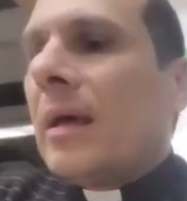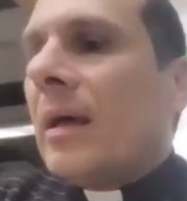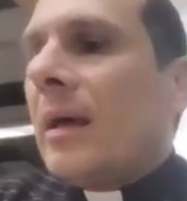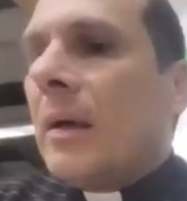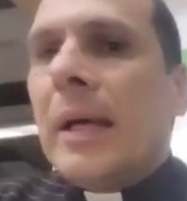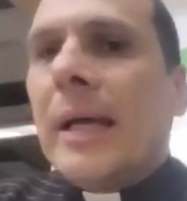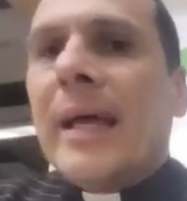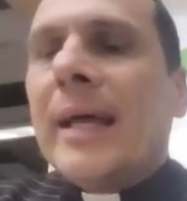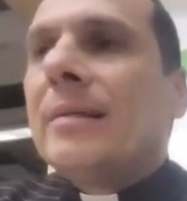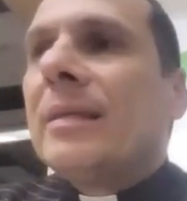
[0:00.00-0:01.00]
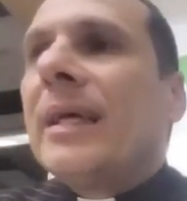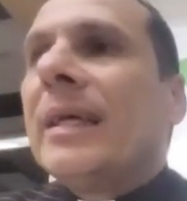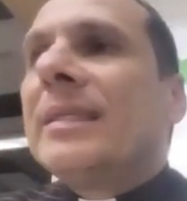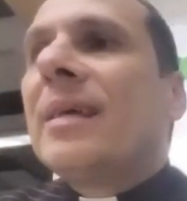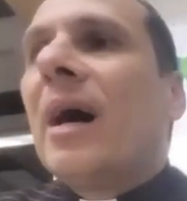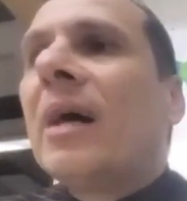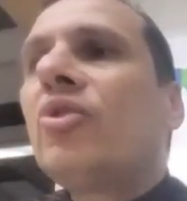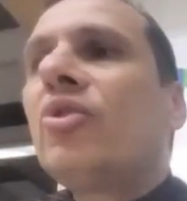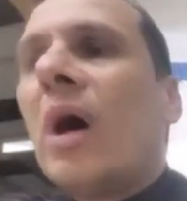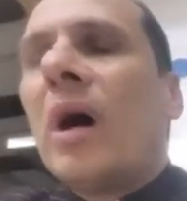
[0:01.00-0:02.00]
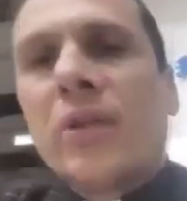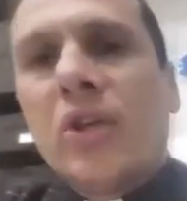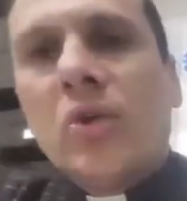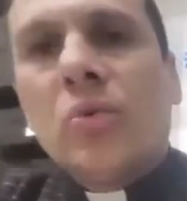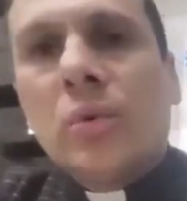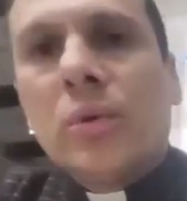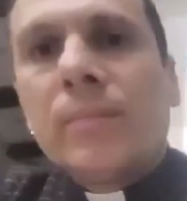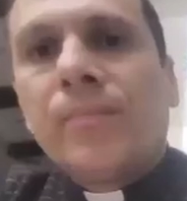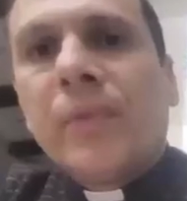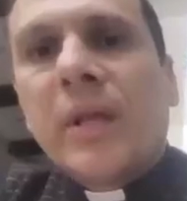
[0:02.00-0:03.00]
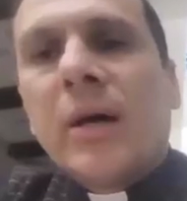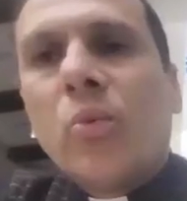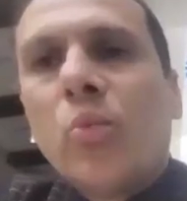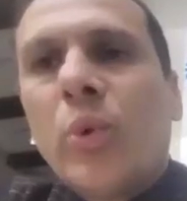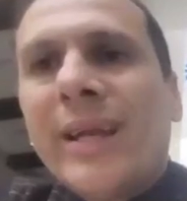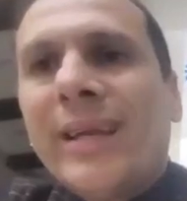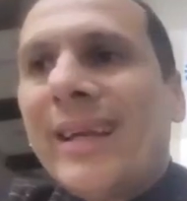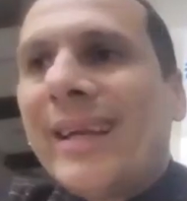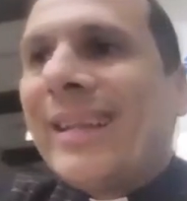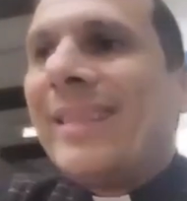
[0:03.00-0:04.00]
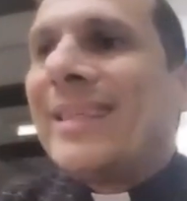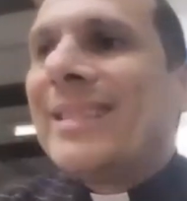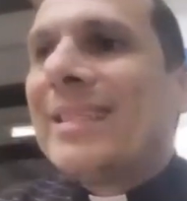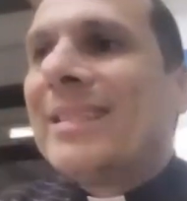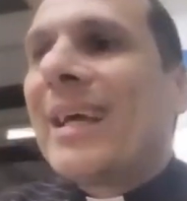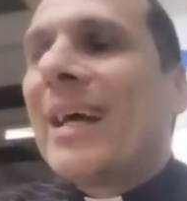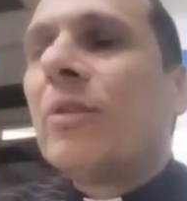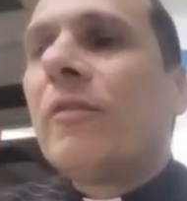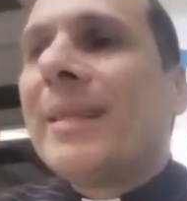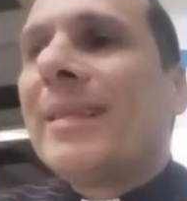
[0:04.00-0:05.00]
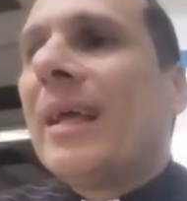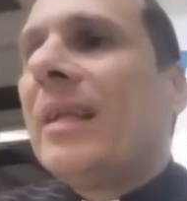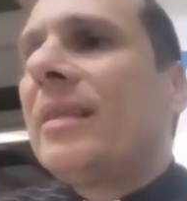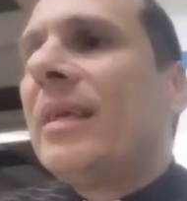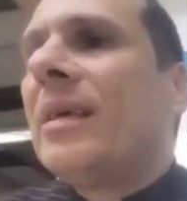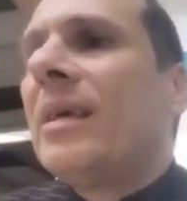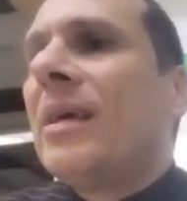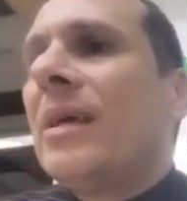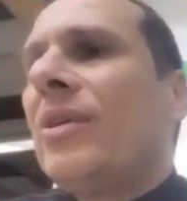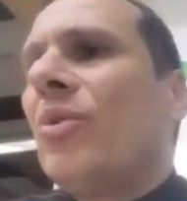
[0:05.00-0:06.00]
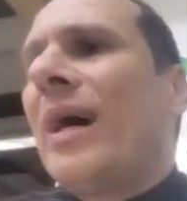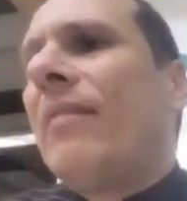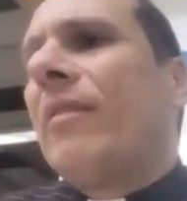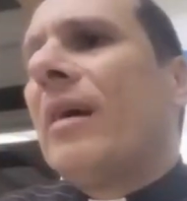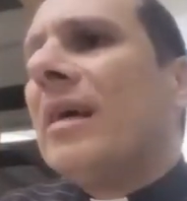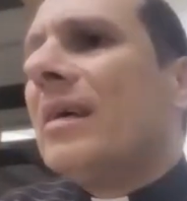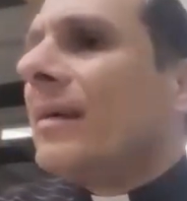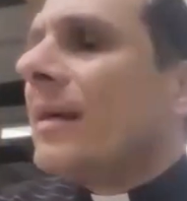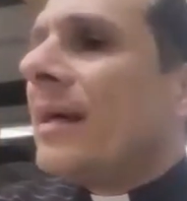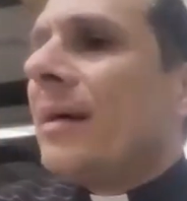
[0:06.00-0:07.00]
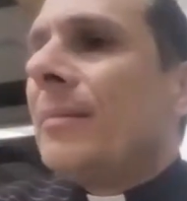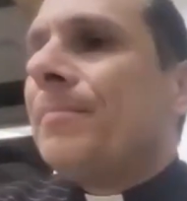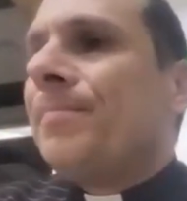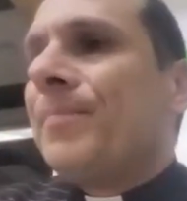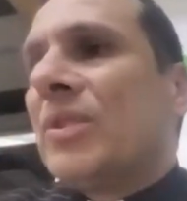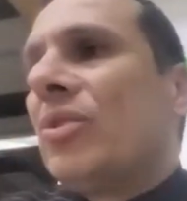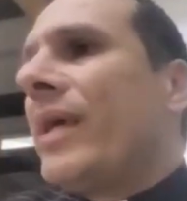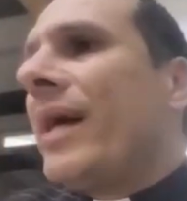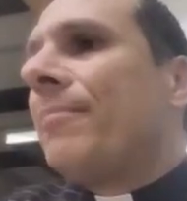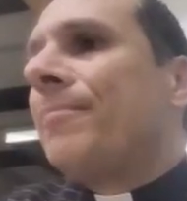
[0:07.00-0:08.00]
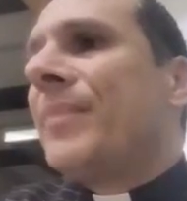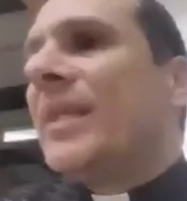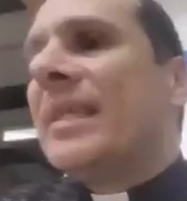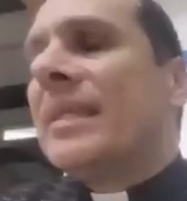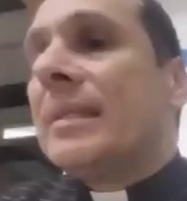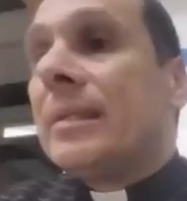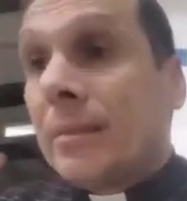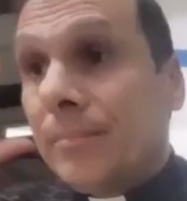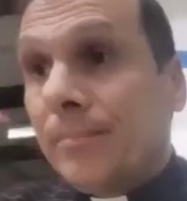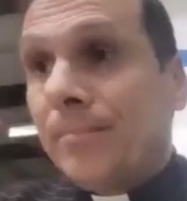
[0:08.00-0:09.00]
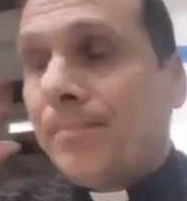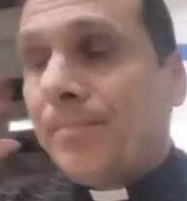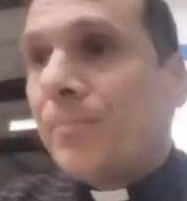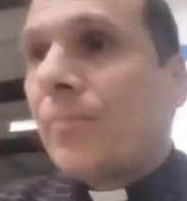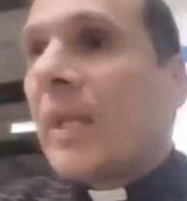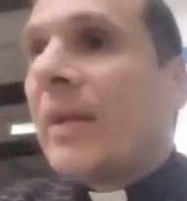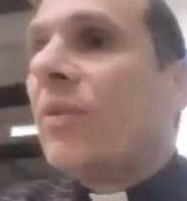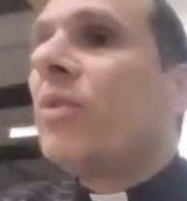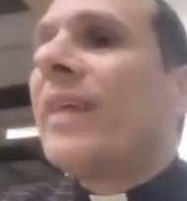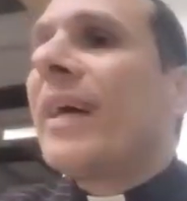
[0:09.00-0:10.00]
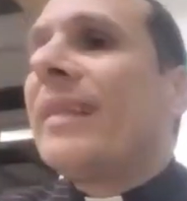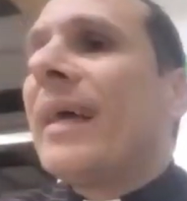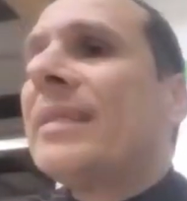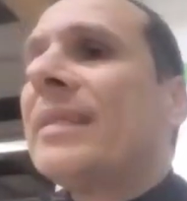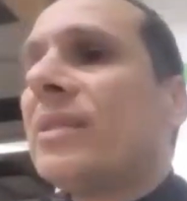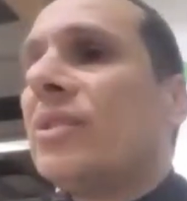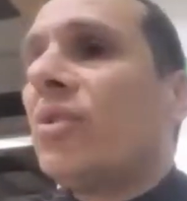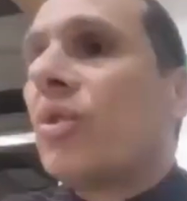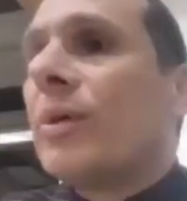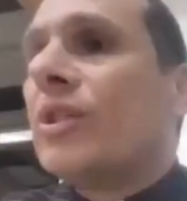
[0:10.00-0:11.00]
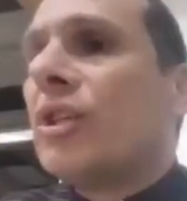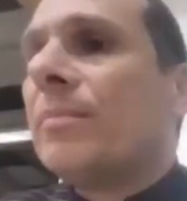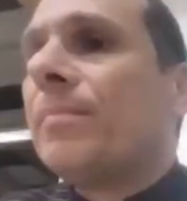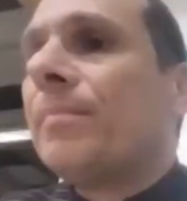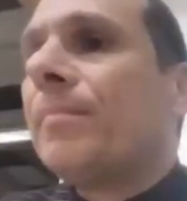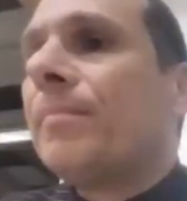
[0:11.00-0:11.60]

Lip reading: And it's hard to argue when this is the kind of mentality you have. So yeah, this is, I don't know if that answers your question.